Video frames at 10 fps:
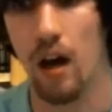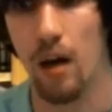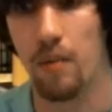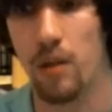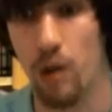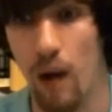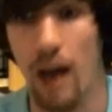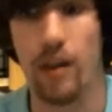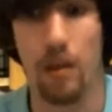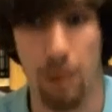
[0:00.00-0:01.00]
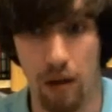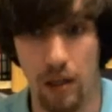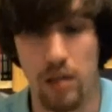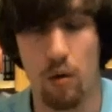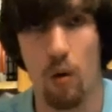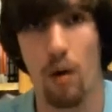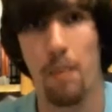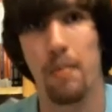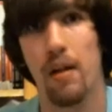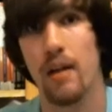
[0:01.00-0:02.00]
So you add the ability score
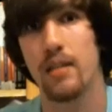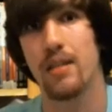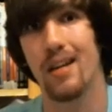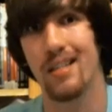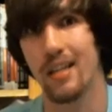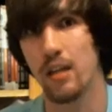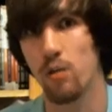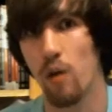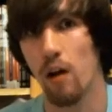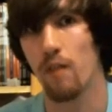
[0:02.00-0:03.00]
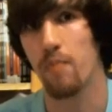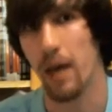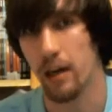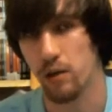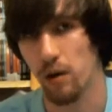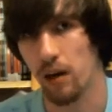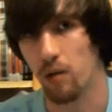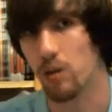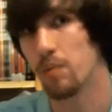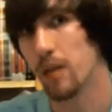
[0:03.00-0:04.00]
plus a d12 penetrating,
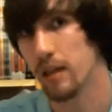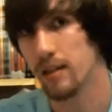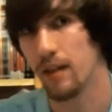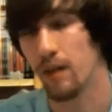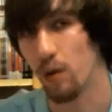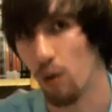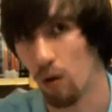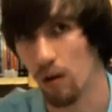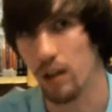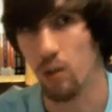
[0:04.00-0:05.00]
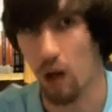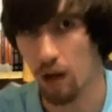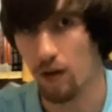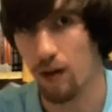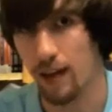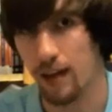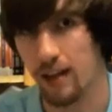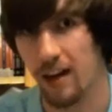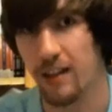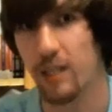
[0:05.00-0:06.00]
which means if you roll a 12 on that
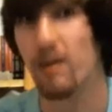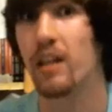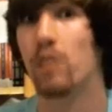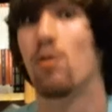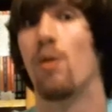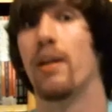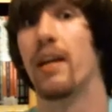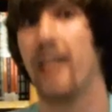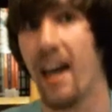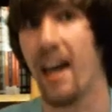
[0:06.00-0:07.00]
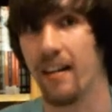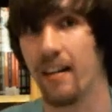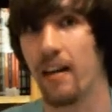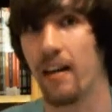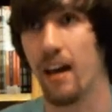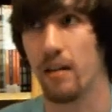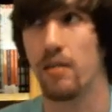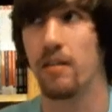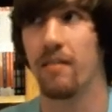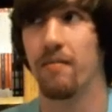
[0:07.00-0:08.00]
dice, you get to roll it again,
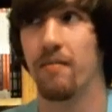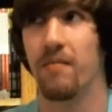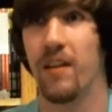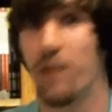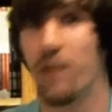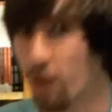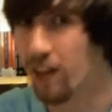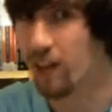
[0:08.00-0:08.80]
and if you're really